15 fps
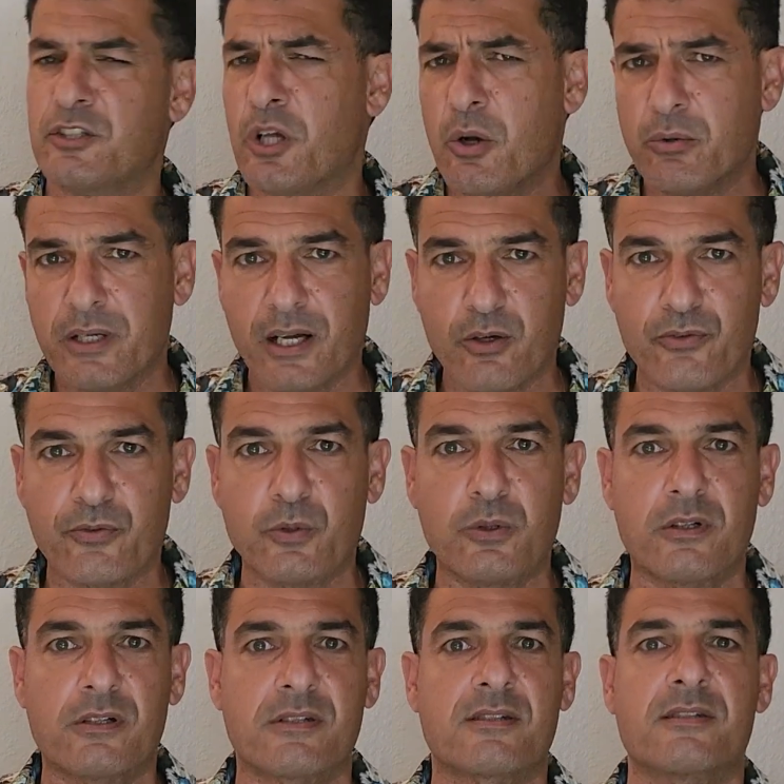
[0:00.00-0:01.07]
Yoga, of
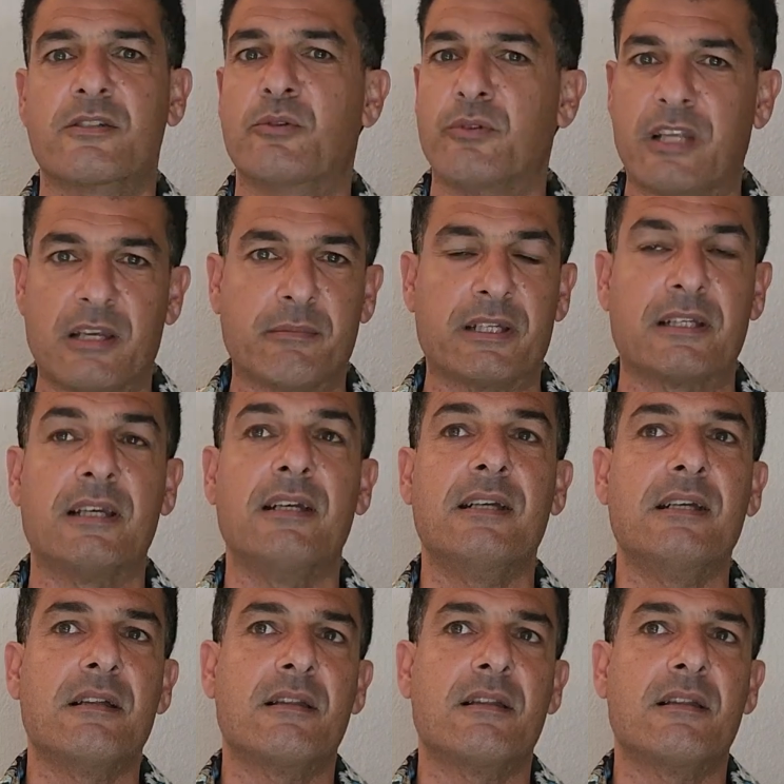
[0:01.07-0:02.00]
course, you name it.